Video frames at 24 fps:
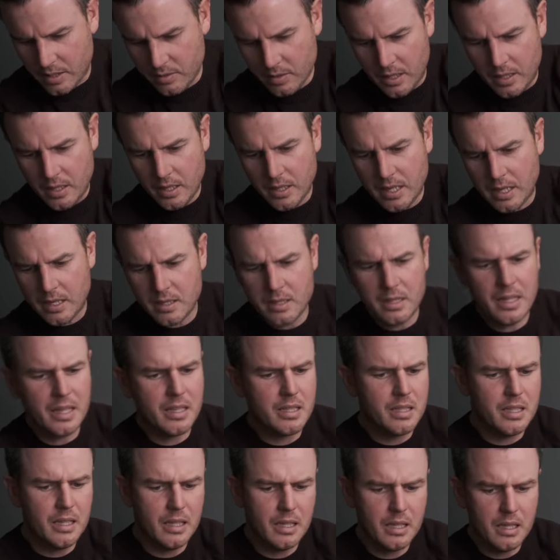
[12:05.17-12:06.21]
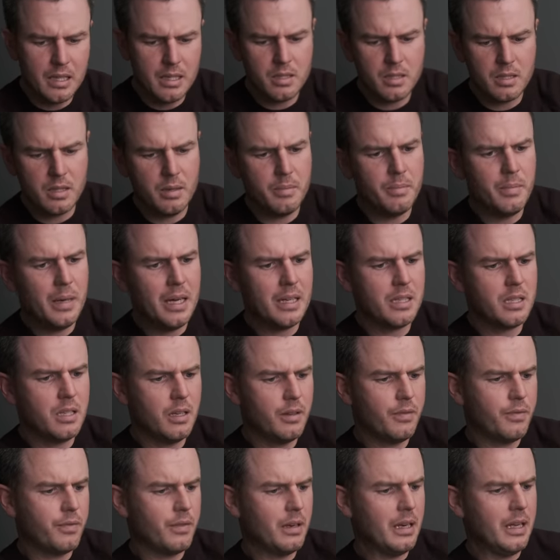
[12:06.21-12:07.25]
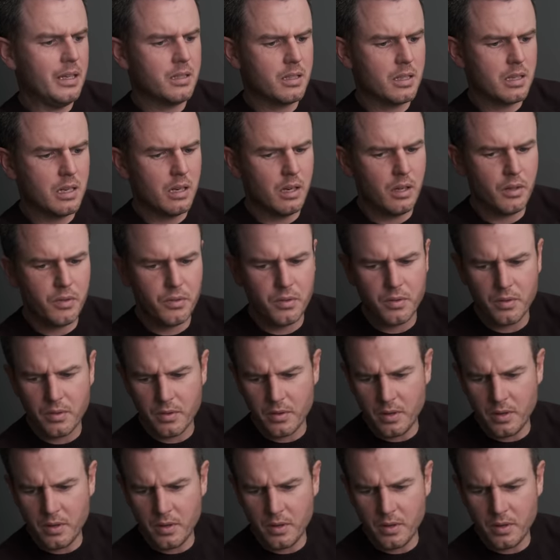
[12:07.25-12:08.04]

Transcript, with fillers: Right, okay, next thing is massive lens cloth.